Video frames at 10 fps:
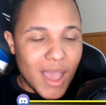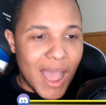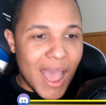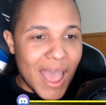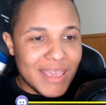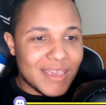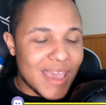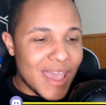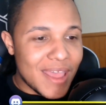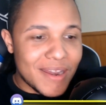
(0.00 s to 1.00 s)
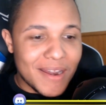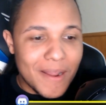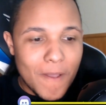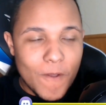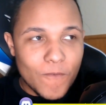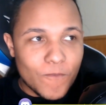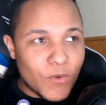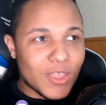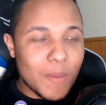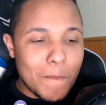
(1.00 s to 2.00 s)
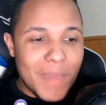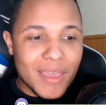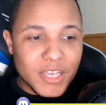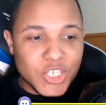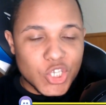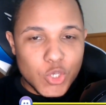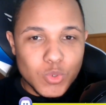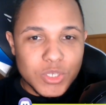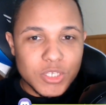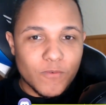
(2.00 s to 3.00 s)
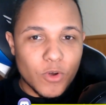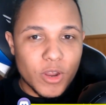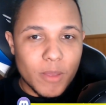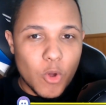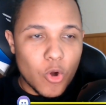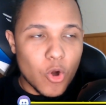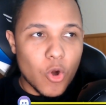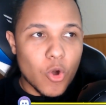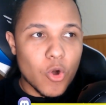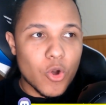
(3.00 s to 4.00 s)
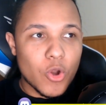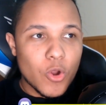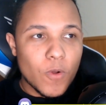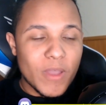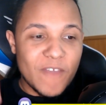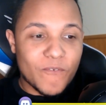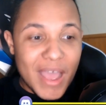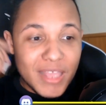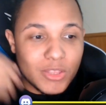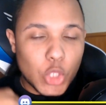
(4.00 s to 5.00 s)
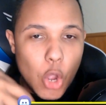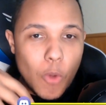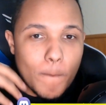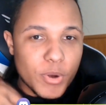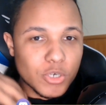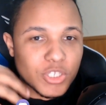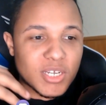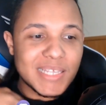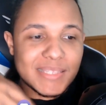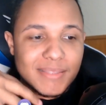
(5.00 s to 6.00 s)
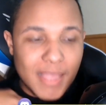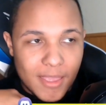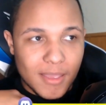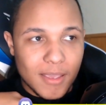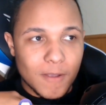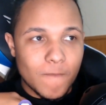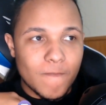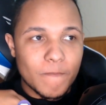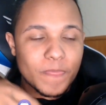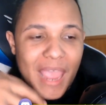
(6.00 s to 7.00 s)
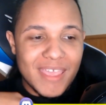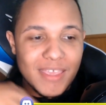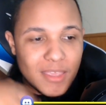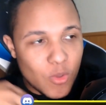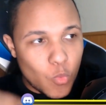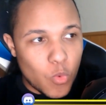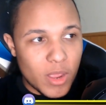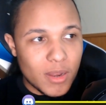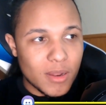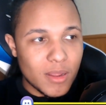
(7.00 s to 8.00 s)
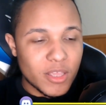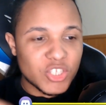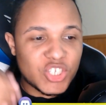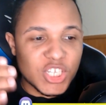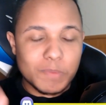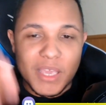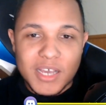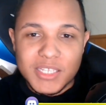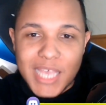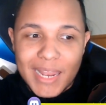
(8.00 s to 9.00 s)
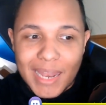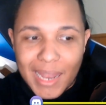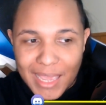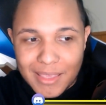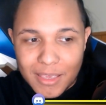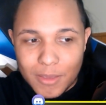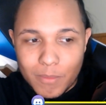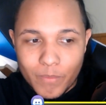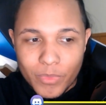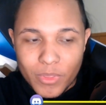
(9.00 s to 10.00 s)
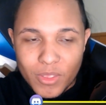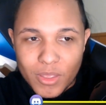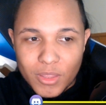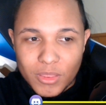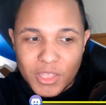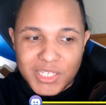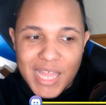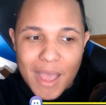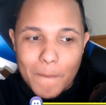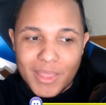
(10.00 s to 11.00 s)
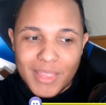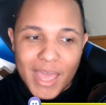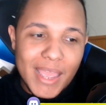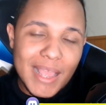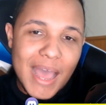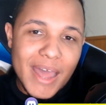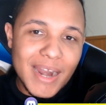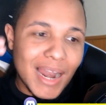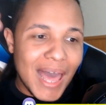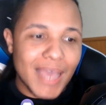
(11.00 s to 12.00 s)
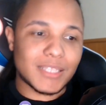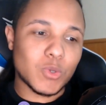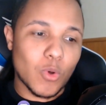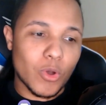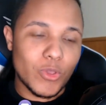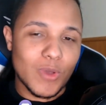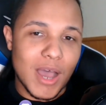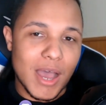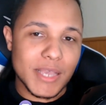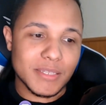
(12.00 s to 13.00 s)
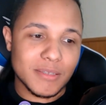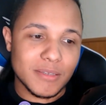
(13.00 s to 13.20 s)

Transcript: I can't freaking make excuses for him, or if I don't personally think that he can win, just because I like him does not mean that I gotta lie to all you guys.